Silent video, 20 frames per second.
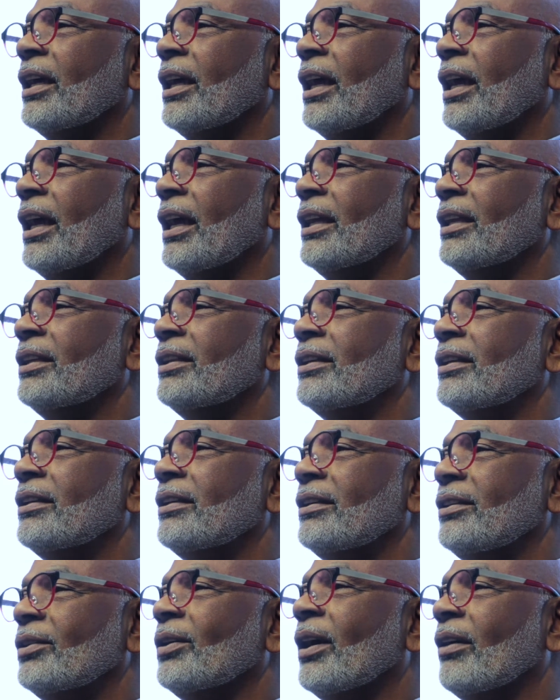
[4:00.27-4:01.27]
and
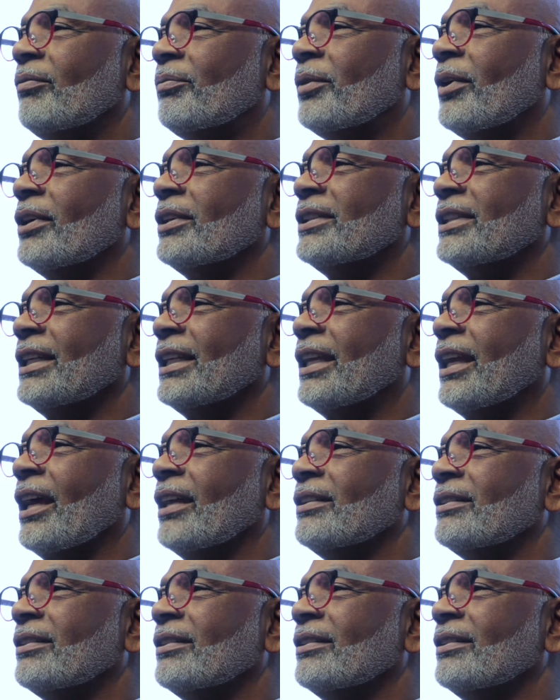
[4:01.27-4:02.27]
you have prostate
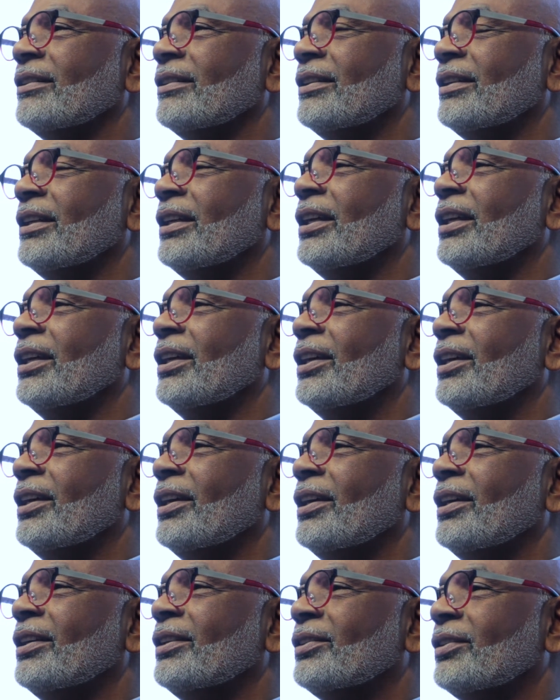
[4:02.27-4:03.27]
cancer.
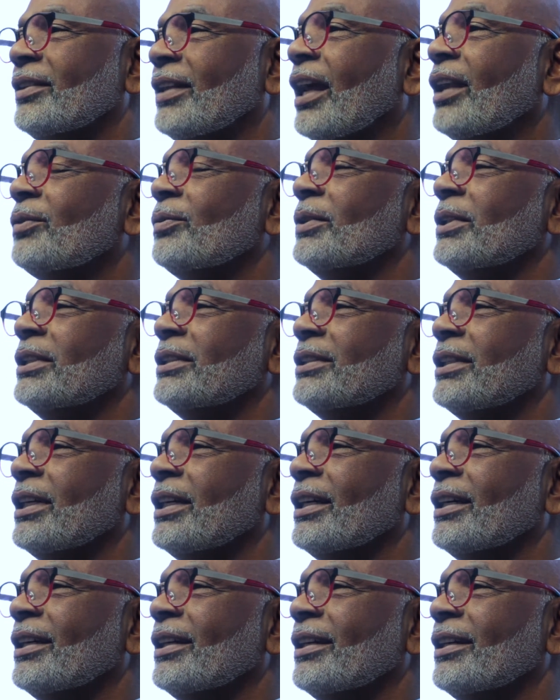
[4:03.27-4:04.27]
So that was
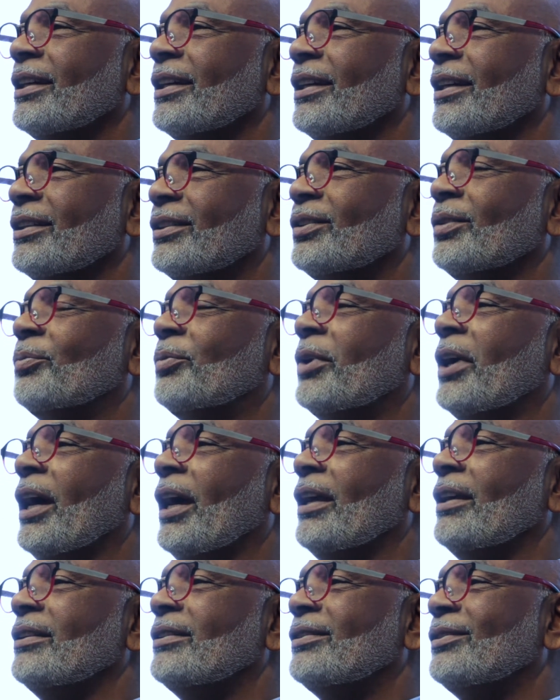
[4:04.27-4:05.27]
a
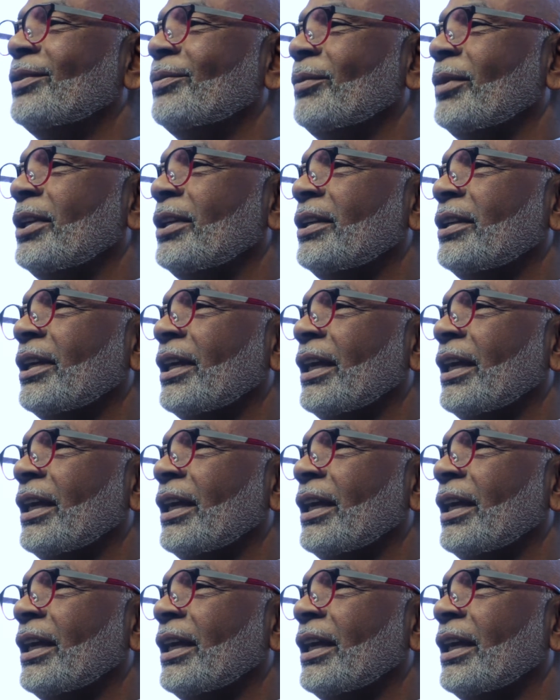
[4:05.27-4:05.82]
surprise to me,